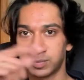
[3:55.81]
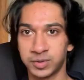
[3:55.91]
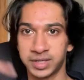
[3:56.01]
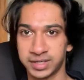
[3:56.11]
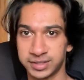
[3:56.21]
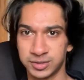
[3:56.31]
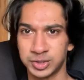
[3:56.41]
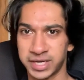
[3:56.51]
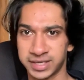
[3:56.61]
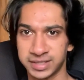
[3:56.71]
and putting it into your
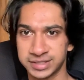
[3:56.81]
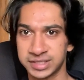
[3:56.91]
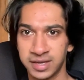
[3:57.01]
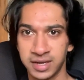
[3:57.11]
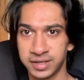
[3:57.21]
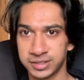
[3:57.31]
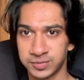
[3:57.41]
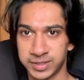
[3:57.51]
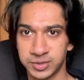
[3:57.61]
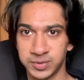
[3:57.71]
checkings is
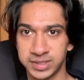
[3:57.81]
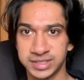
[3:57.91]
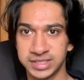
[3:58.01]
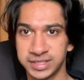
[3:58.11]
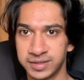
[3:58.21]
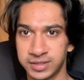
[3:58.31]
way too easy.